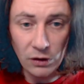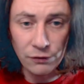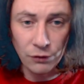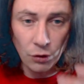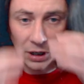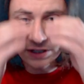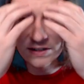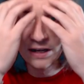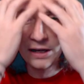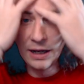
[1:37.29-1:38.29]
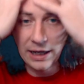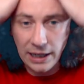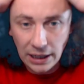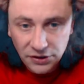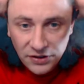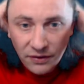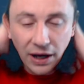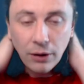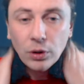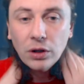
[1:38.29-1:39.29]
for us, and
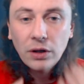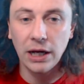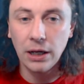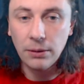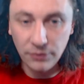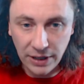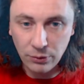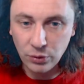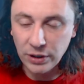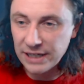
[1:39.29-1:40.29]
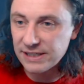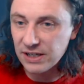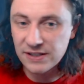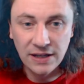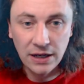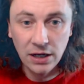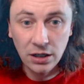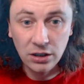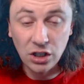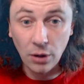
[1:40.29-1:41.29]
that will get us
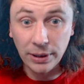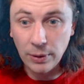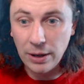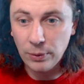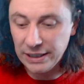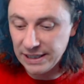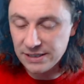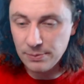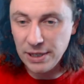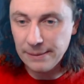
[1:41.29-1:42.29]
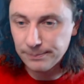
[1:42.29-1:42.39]
going where we need to be.